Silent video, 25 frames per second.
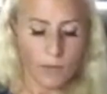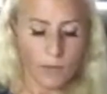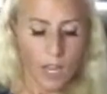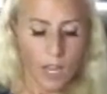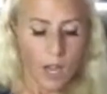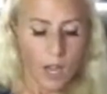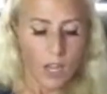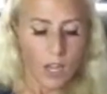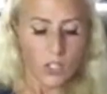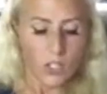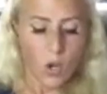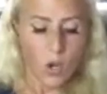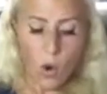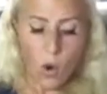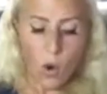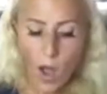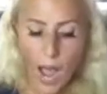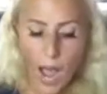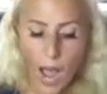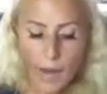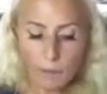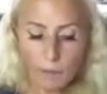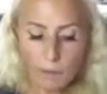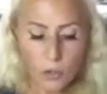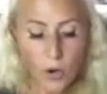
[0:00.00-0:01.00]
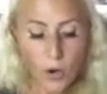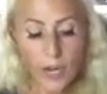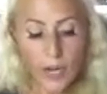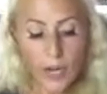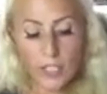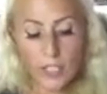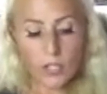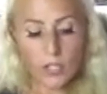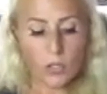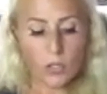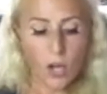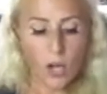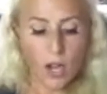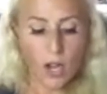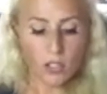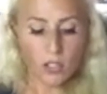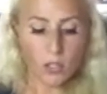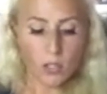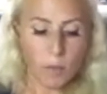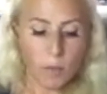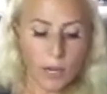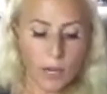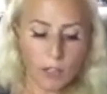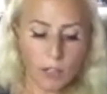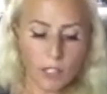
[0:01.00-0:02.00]
So I'm trying to talk to
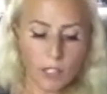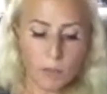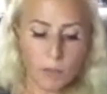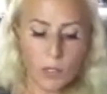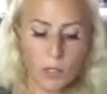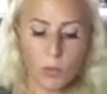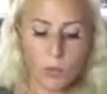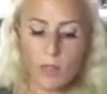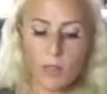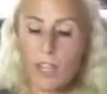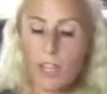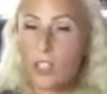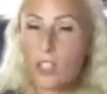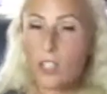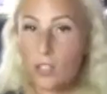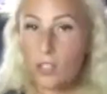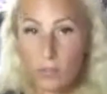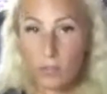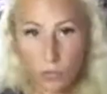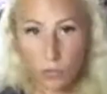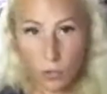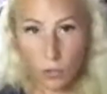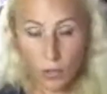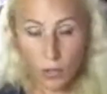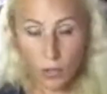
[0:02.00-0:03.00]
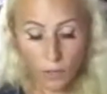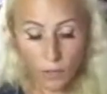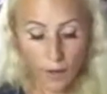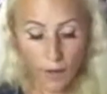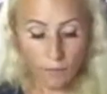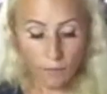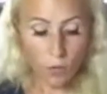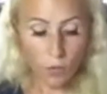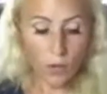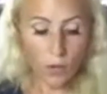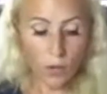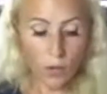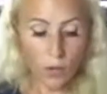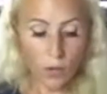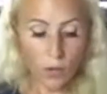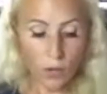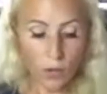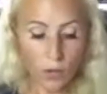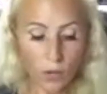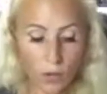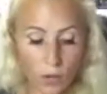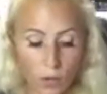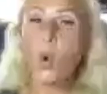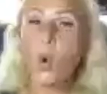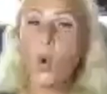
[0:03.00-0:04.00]
parents between the ages of 35 and 45
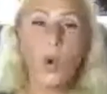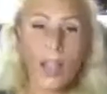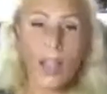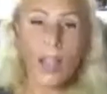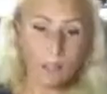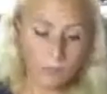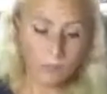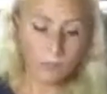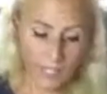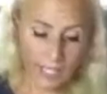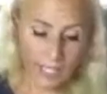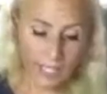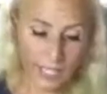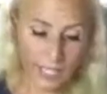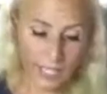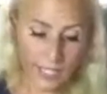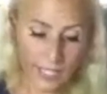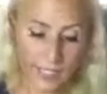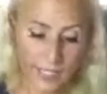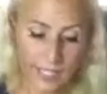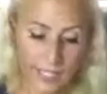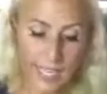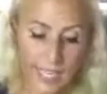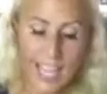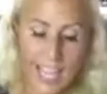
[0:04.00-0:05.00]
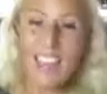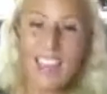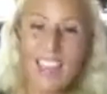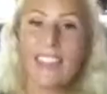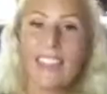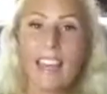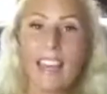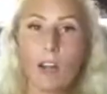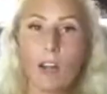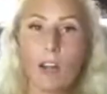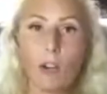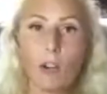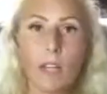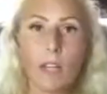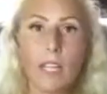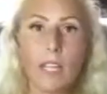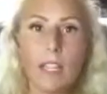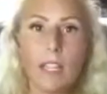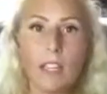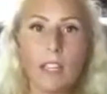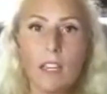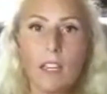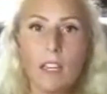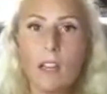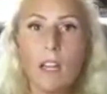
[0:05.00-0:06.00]
who have kids that are
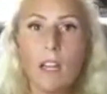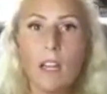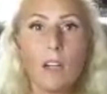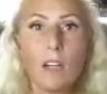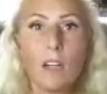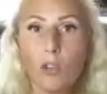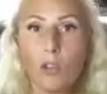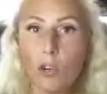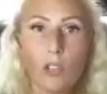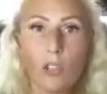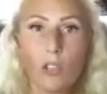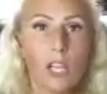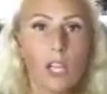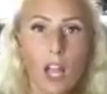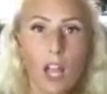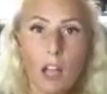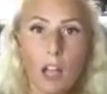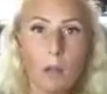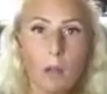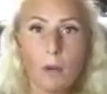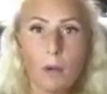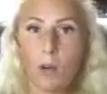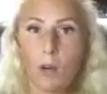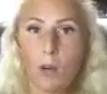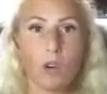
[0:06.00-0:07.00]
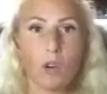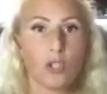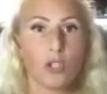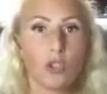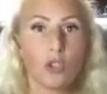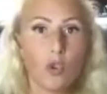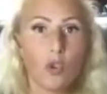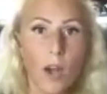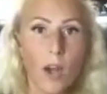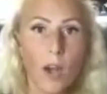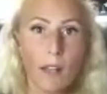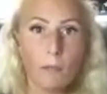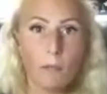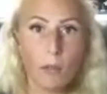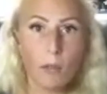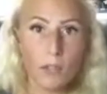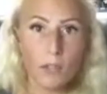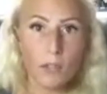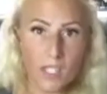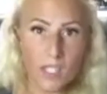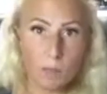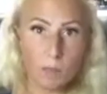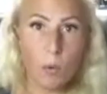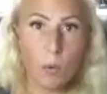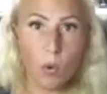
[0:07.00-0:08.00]
in club or travel
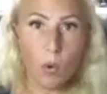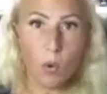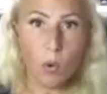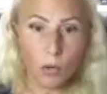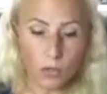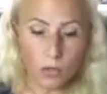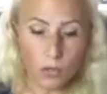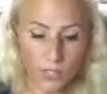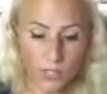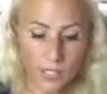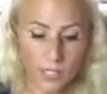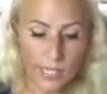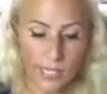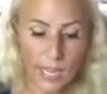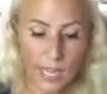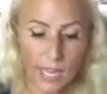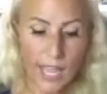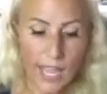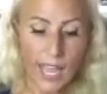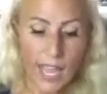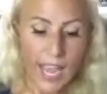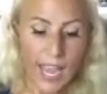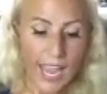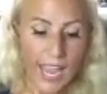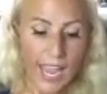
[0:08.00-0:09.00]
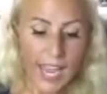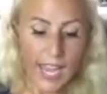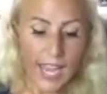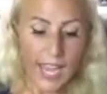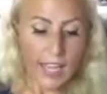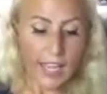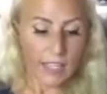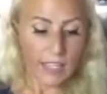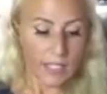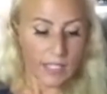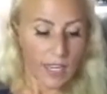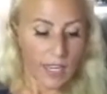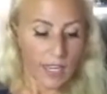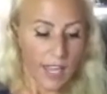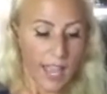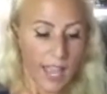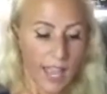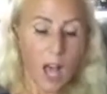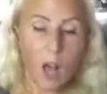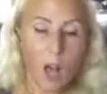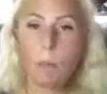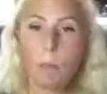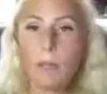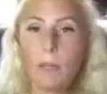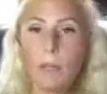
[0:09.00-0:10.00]
sports and
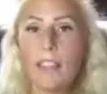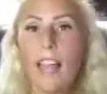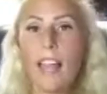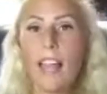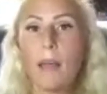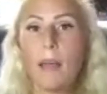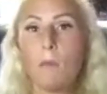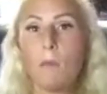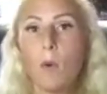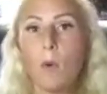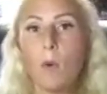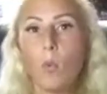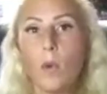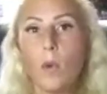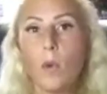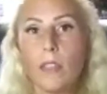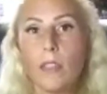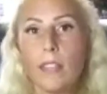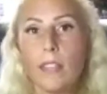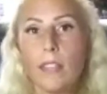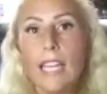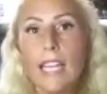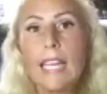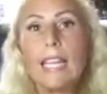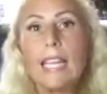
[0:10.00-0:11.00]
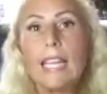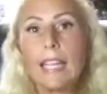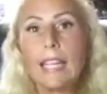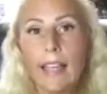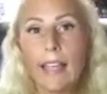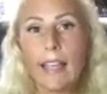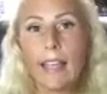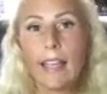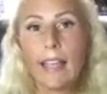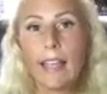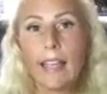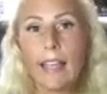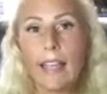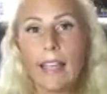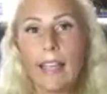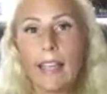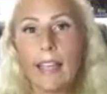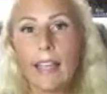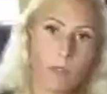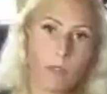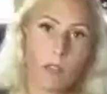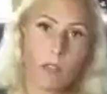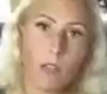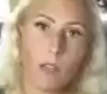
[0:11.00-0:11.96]
helping them with eating healthy.